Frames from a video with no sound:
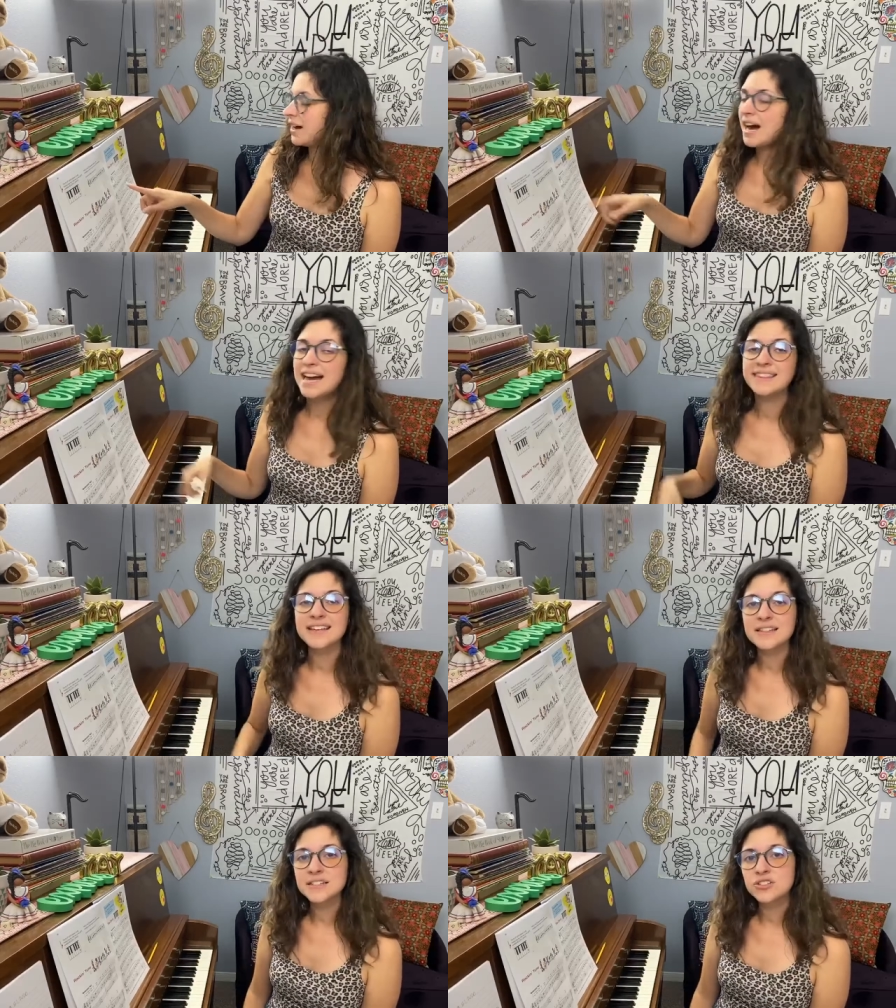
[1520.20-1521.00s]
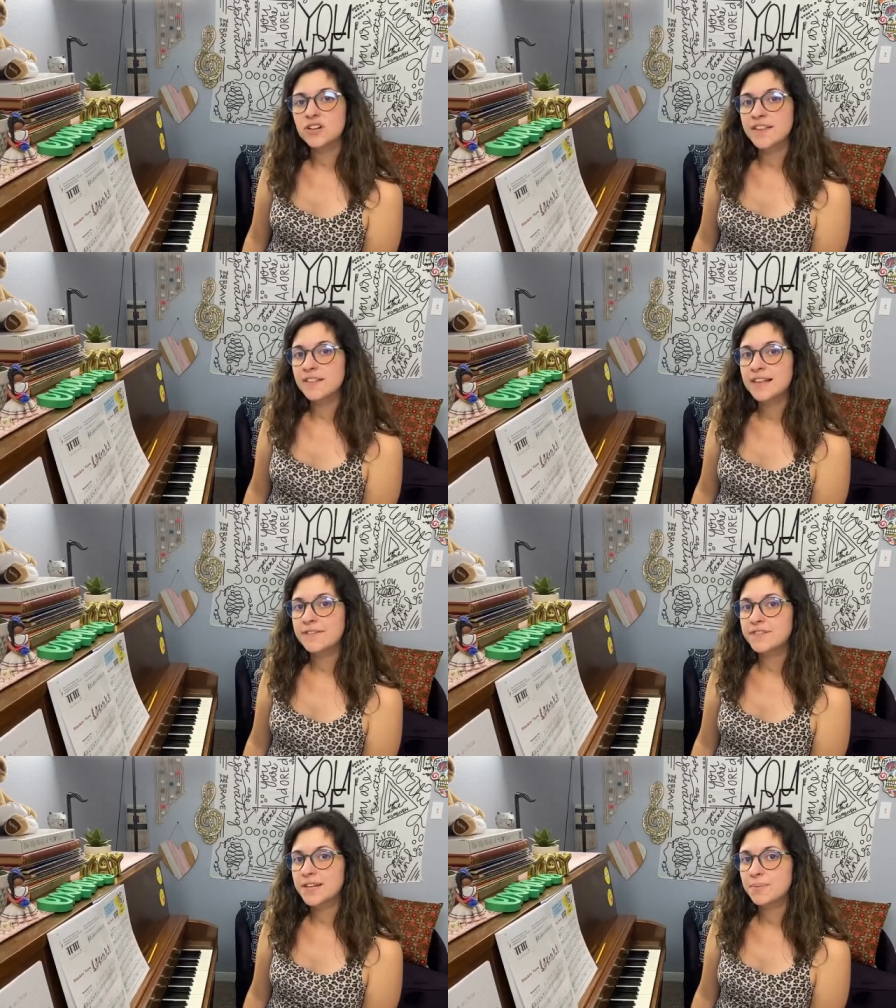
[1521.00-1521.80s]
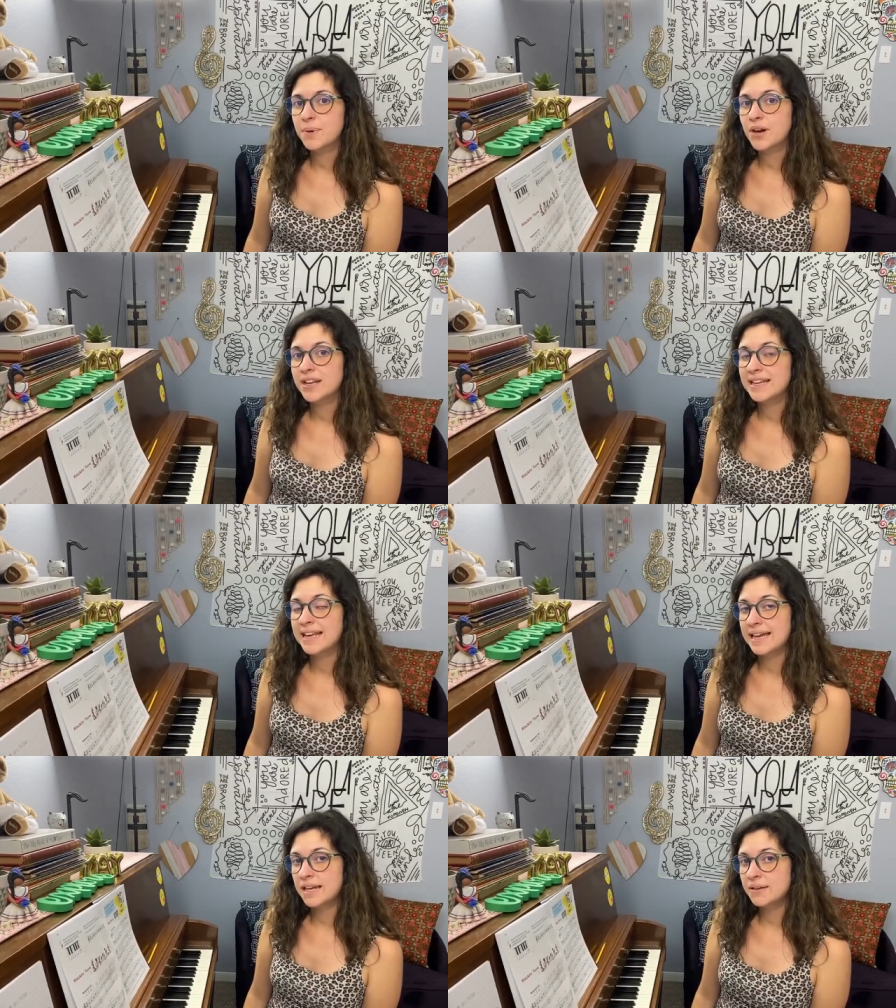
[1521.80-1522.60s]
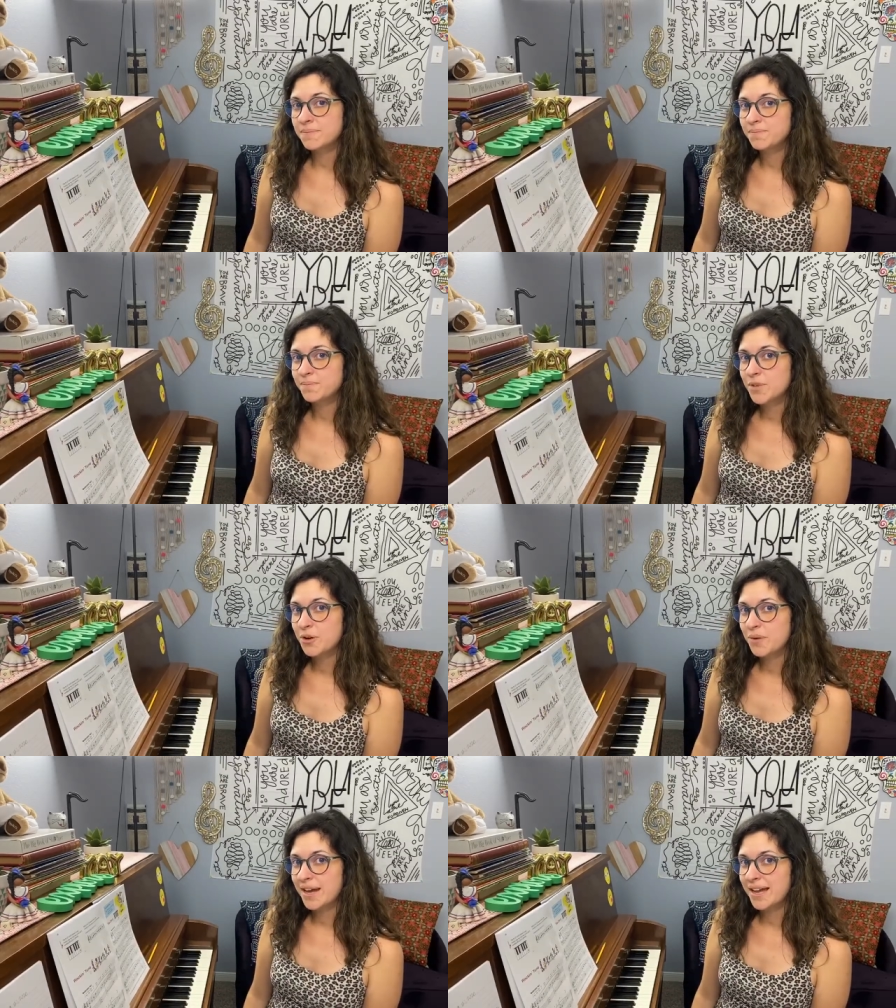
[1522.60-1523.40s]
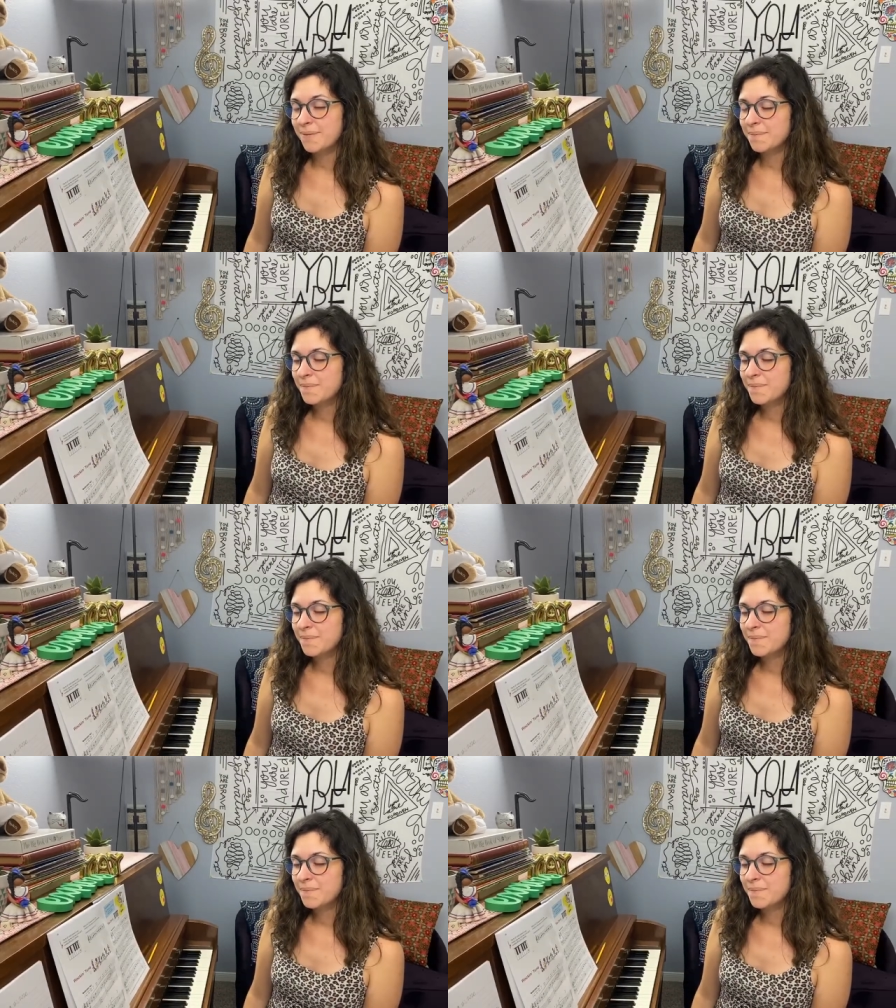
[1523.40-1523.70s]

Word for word: I think let's try the left hand part again, okay?